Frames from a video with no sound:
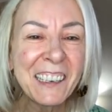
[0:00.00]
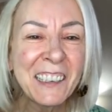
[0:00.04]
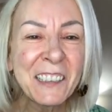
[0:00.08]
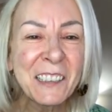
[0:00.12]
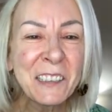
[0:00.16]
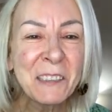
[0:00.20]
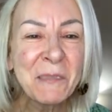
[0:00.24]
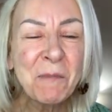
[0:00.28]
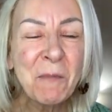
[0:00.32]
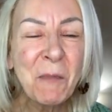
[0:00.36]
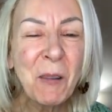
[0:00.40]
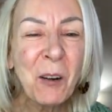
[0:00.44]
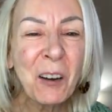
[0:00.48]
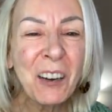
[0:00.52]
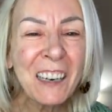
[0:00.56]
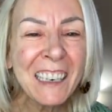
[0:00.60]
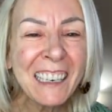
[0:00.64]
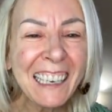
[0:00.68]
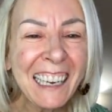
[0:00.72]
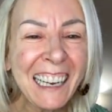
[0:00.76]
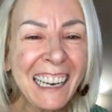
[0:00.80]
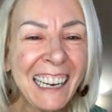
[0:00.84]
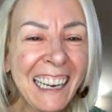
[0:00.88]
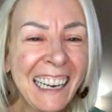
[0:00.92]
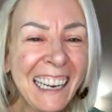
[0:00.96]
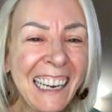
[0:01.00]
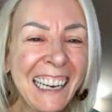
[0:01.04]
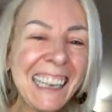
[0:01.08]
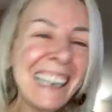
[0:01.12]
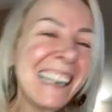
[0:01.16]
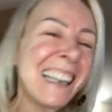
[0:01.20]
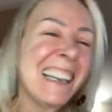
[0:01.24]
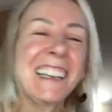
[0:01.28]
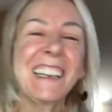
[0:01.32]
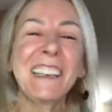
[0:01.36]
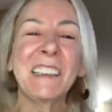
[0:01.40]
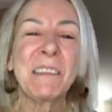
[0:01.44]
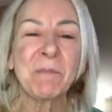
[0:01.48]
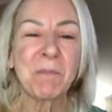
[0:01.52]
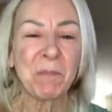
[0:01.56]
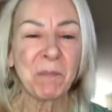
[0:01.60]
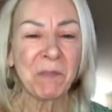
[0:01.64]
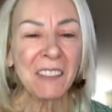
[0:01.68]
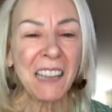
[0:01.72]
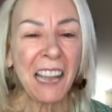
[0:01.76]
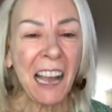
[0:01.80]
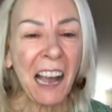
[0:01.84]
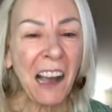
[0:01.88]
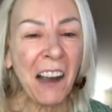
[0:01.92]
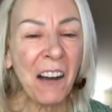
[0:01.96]
Good morning.
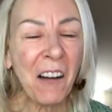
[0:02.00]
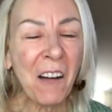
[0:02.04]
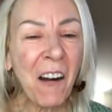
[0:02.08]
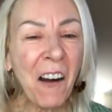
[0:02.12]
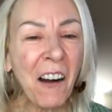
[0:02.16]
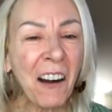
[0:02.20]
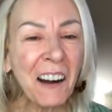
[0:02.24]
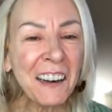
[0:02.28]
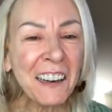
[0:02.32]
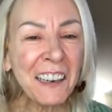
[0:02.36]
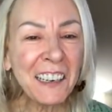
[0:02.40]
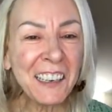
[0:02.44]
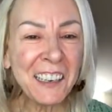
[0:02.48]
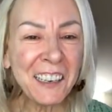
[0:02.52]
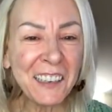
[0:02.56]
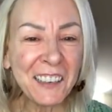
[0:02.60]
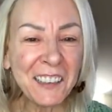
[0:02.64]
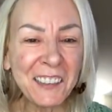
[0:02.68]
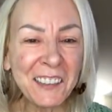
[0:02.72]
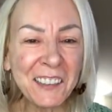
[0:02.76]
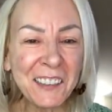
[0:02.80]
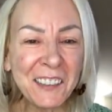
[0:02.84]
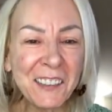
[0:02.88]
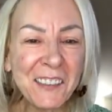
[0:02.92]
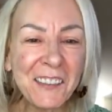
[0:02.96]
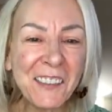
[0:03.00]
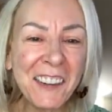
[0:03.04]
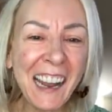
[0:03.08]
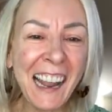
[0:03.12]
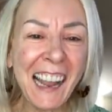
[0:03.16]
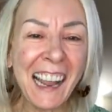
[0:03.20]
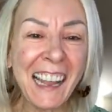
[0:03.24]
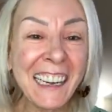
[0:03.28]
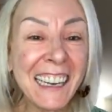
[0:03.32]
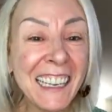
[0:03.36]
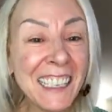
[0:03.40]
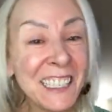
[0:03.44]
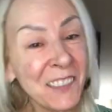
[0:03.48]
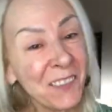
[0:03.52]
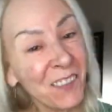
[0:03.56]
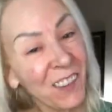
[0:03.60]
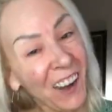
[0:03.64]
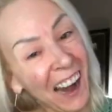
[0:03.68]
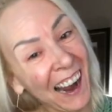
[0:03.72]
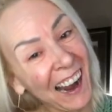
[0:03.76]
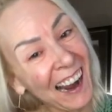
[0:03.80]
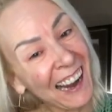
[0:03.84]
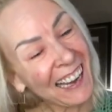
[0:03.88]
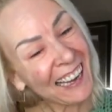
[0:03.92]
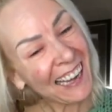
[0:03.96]
How are you? And it's
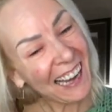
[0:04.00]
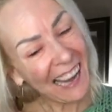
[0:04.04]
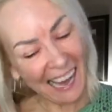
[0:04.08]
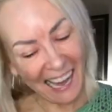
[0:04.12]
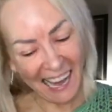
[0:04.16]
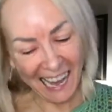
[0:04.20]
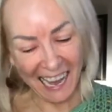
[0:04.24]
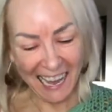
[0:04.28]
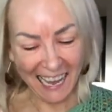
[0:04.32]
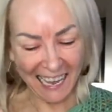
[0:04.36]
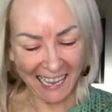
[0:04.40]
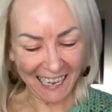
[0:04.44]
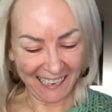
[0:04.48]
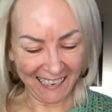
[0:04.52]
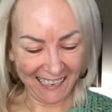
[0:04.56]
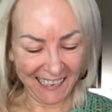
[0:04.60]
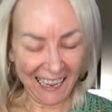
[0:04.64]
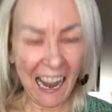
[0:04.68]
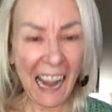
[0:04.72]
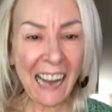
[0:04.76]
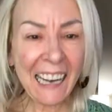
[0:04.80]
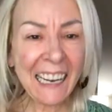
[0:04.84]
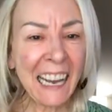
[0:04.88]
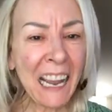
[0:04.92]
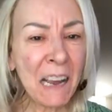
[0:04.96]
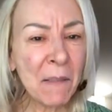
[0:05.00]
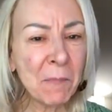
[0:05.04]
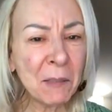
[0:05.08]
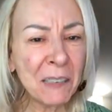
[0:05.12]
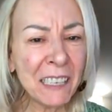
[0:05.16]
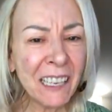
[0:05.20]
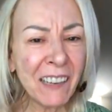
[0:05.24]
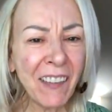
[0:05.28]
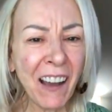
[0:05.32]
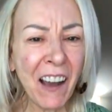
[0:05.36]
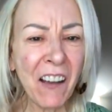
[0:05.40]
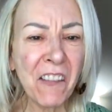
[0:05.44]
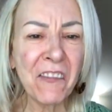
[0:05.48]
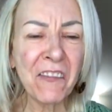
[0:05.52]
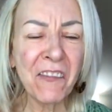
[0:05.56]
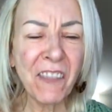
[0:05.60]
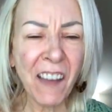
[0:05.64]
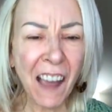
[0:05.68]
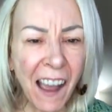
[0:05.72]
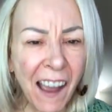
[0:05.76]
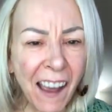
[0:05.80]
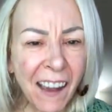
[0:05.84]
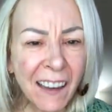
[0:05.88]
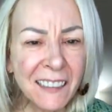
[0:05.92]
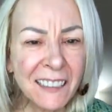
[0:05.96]
Friday. I can't believe how
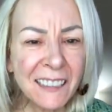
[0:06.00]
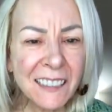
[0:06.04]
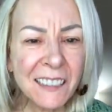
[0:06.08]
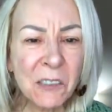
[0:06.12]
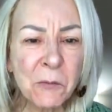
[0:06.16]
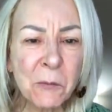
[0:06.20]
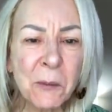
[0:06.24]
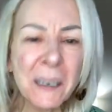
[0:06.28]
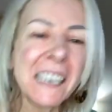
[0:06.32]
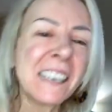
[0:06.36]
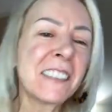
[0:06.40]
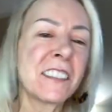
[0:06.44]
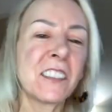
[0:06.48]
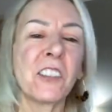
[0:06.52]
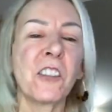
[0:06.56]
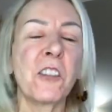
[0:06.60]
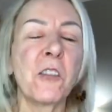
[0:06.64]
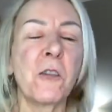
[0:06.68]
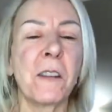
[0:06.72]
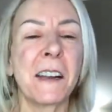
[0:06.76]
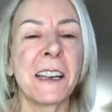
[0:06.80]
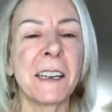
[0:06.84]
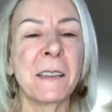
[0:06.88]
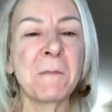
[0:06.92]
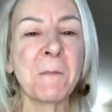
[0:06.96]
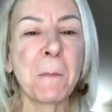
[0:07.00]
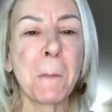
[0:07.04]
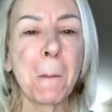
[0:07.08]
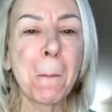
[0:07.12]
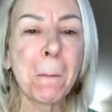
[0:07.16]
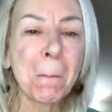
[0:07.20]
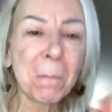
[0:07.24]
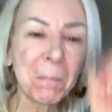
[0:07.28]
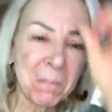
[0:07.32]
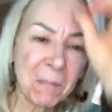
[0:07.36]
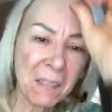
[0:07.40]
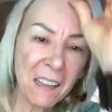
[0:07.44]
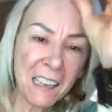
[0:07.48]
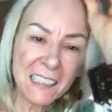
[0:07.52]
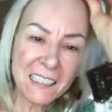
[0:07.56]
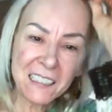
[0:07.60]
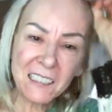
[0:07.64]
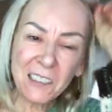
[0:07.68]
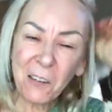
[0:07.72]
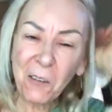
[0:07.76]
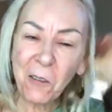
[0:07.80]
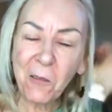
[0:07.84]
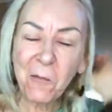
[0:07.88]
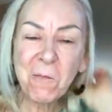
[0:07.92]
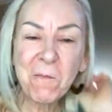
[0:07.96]
fast the weeks are going.
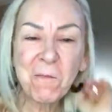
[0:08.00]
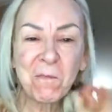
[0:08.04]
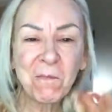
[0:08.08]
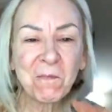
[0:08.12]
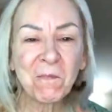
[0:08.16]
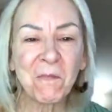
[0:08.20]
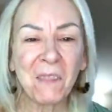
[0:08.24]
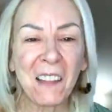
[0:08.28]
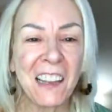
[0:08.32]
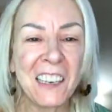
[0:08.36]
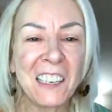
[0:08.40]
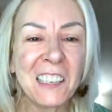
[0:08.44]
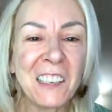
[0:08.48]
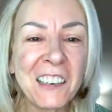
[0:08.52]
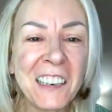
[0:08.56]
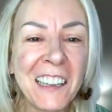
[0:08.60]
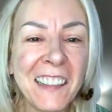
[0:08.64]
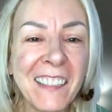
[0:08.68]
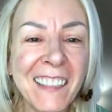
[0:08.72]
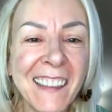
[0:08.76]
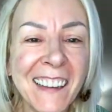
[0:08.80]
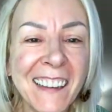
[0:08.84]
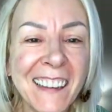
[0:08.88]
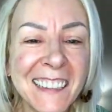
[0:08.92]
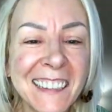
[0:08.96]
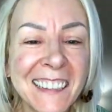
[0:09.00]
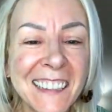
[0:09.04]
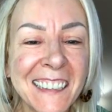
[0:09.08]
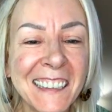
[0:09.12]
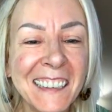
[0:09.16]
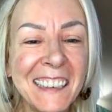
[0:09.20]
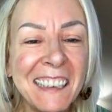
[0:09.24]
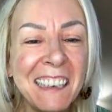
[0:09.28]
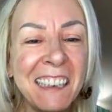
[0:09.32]
So, look at this.